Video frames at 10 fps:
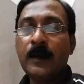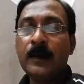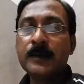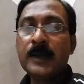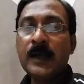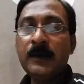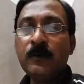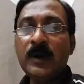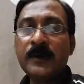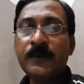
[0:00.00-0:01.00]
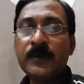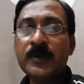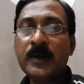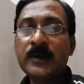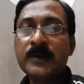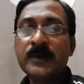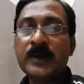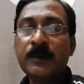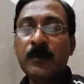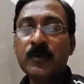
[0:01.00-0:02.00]
Cellular features is
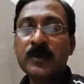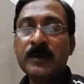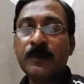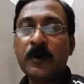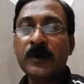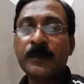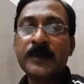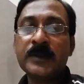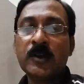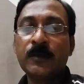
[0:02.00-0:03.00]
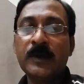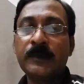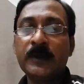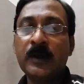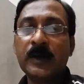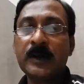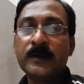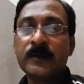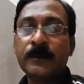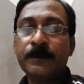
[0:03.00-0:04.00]
the most important feature of living
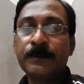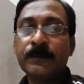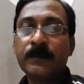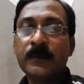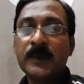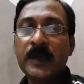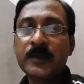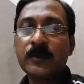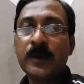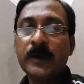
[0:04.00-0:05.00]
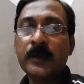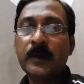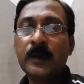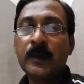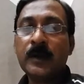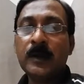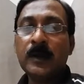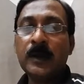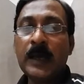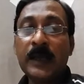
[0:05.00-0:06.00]
organism. That's why
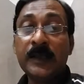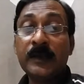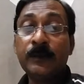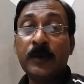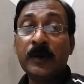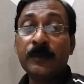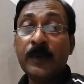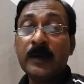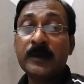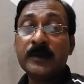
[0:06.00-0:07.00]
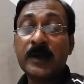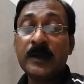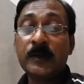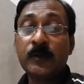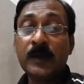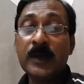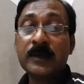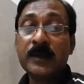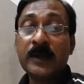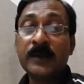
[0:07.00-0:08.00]
another important part is the nucleus.
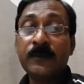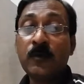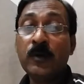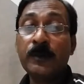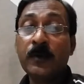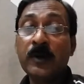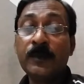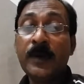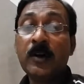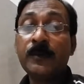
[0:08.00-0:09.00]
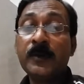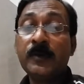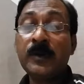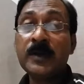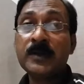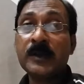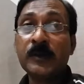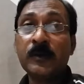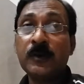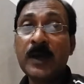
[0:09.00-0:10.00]
There are the four important part of nucleus:
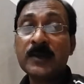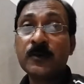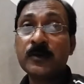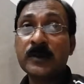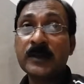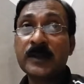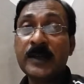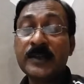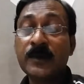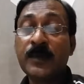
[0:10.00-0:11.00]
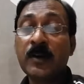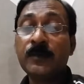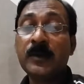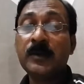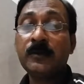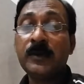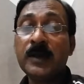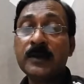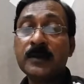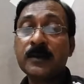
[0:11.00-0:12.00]
nucleolus, which is the center part of the
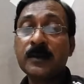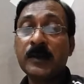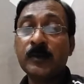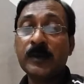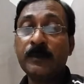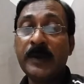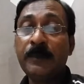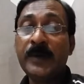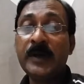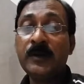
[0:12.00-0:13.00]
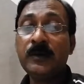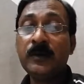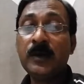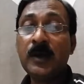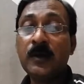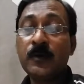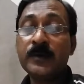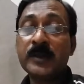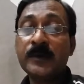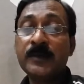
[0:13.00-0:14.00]
nucleus; nuclear membrane,
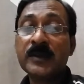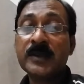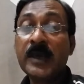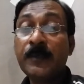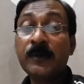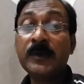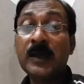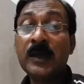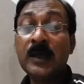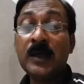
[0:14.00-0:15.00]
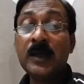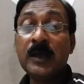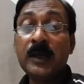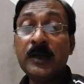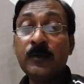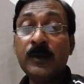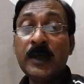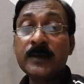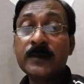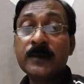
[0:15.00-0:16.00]
which gives the shape of the nucleus.